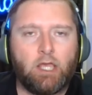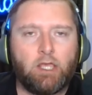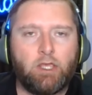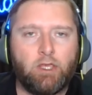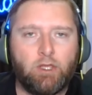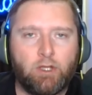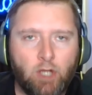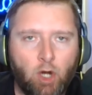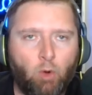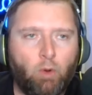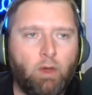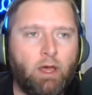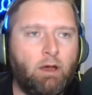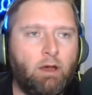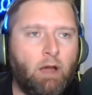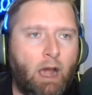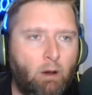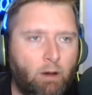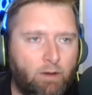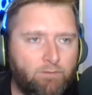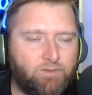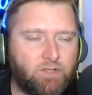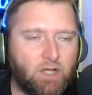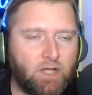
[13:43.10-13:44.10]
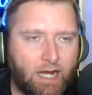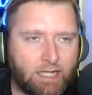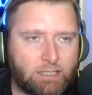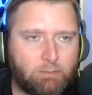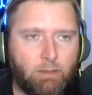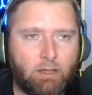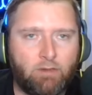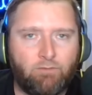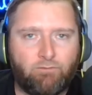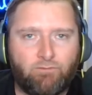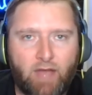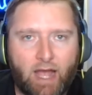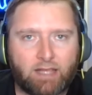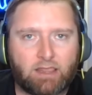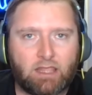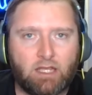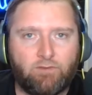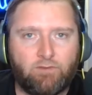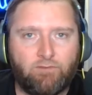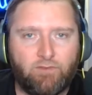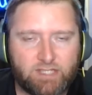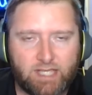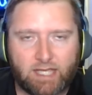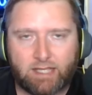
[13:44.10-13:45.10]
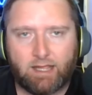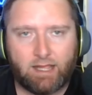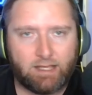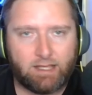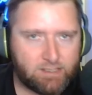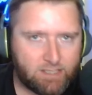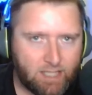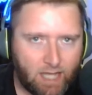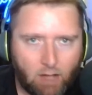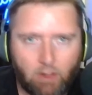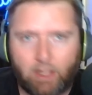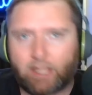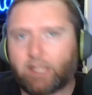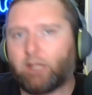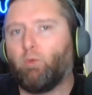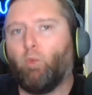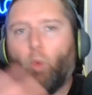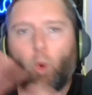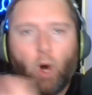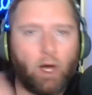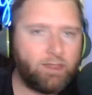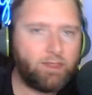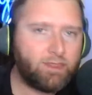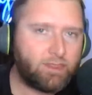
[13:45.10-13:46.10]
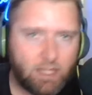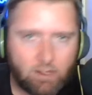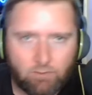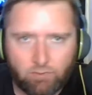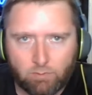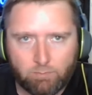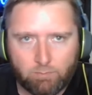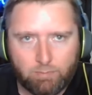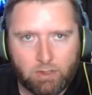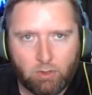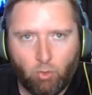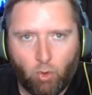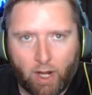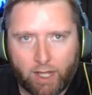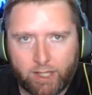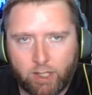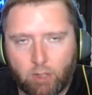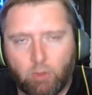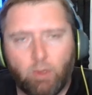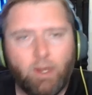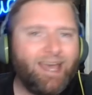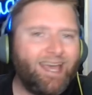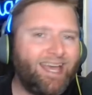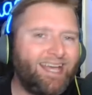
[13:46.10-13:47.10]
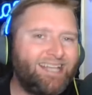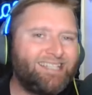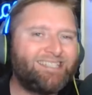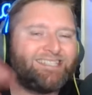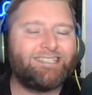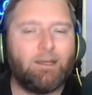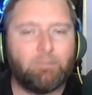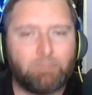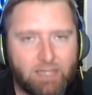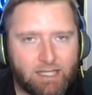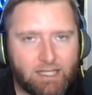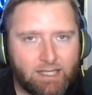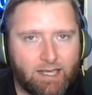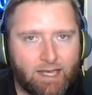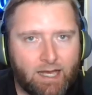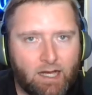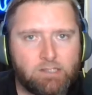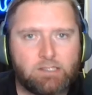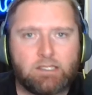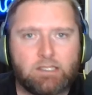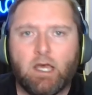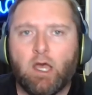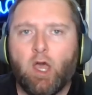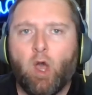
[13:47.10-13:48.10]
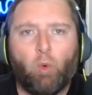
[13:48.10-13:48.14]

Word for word: You know how I've talked about the fact that if it's like, it's not like one thing for BYU, it's something else.